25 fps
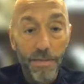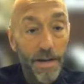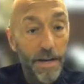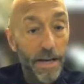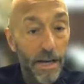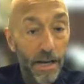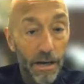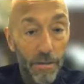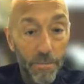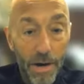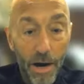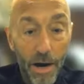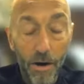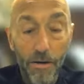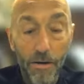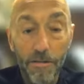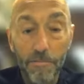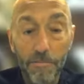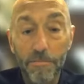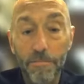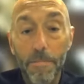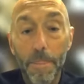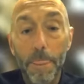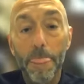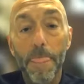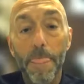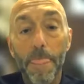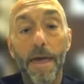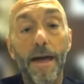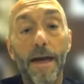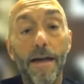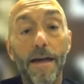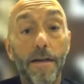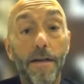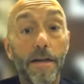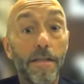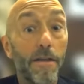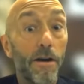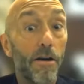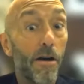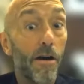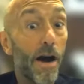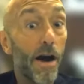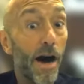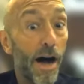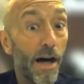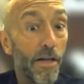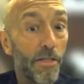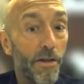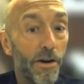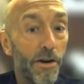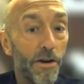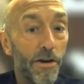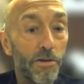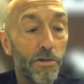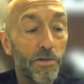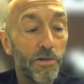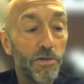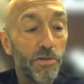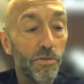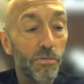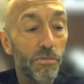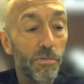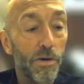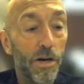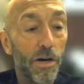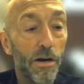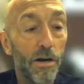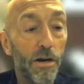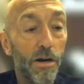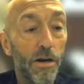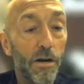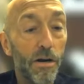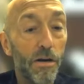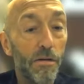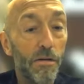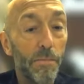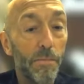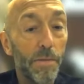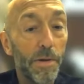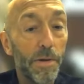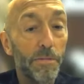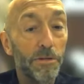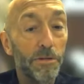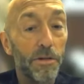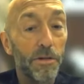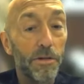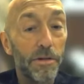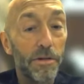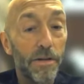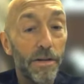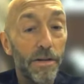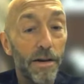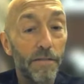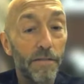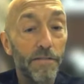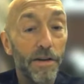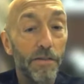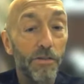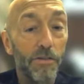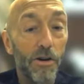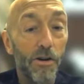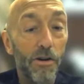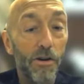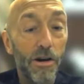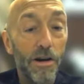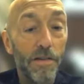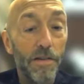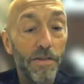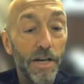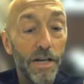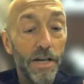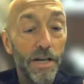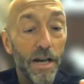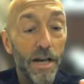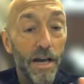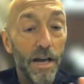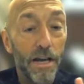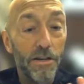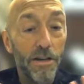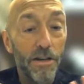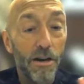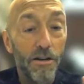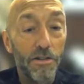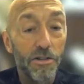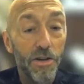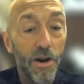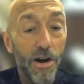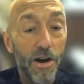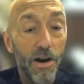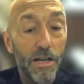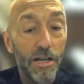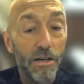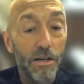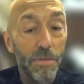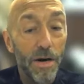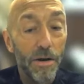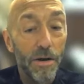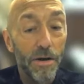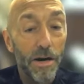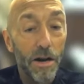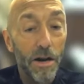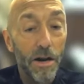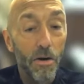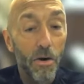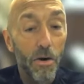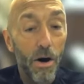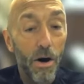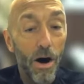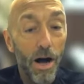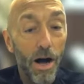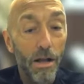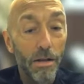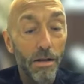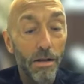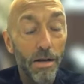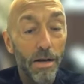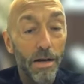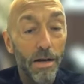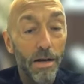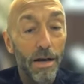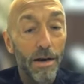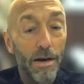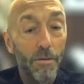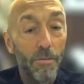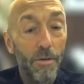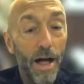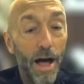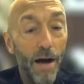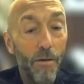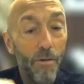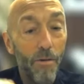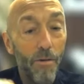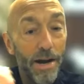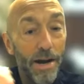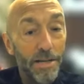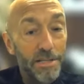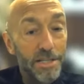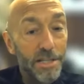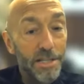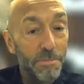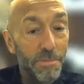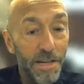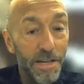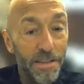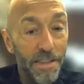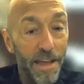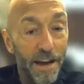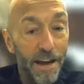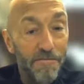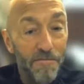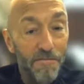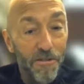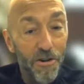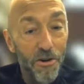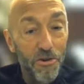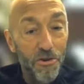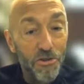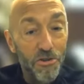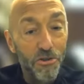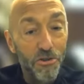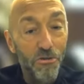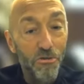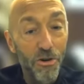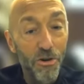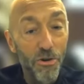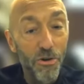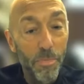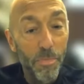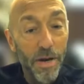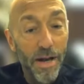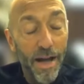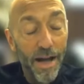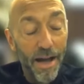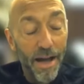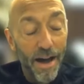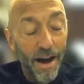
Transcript: thinking about. And then there are others where people don't have never heard of it and aren't talking about it at all. Well, I want us to be in that first group